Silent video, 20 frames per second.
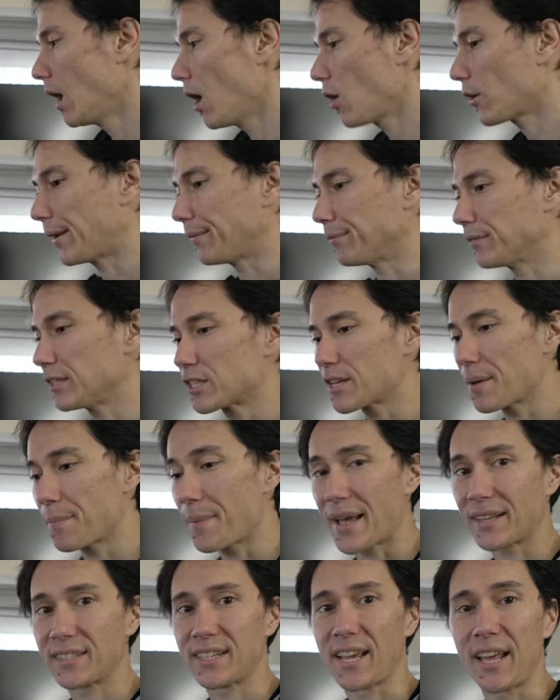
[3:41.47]
Okay, let's get
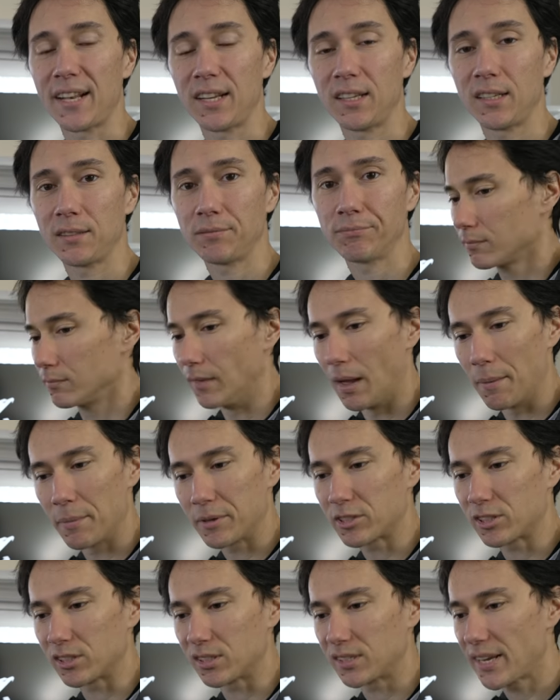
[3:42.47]
back to editing. Not
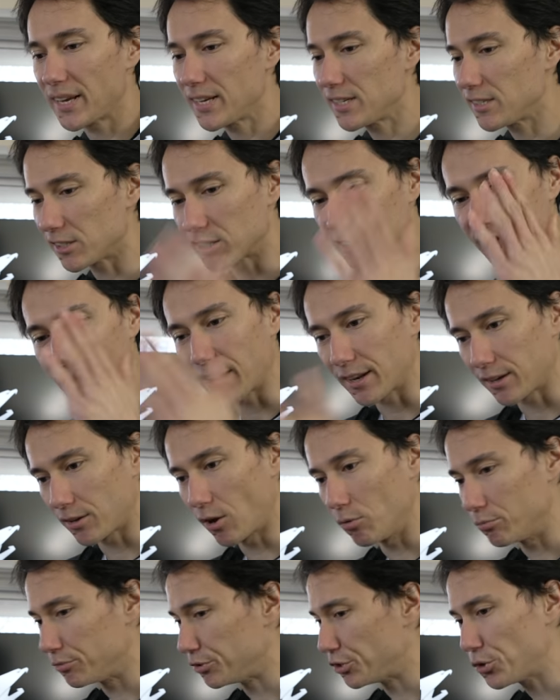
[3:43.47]
much to say, you just gotta
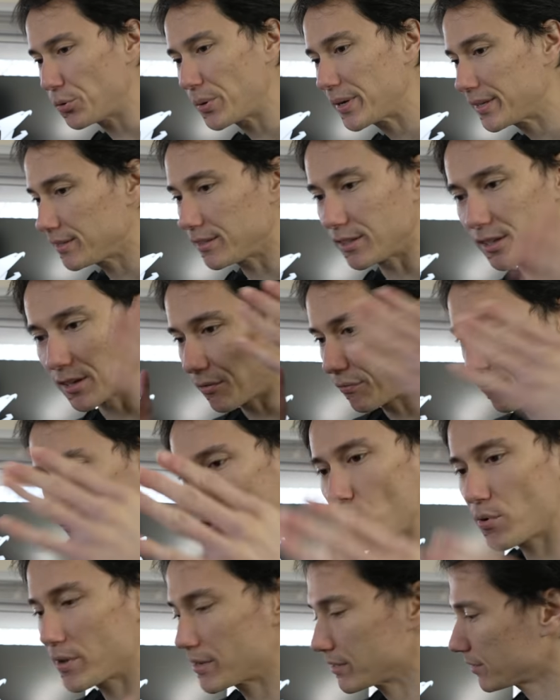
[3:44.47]
go do it, you gotta
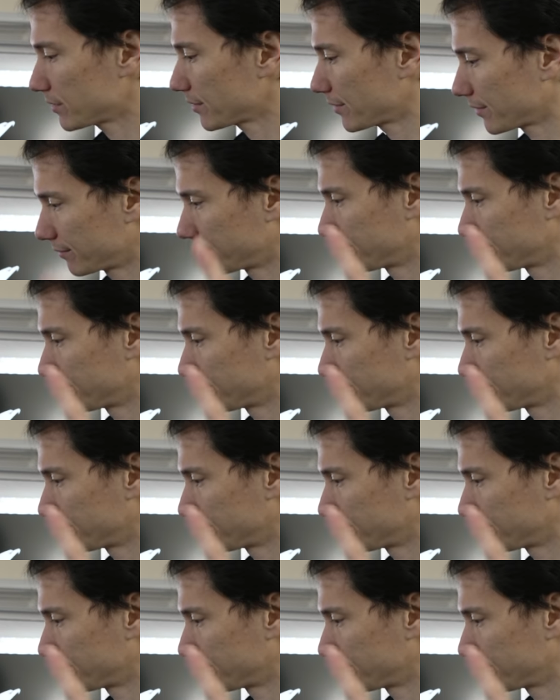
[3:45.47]
focus.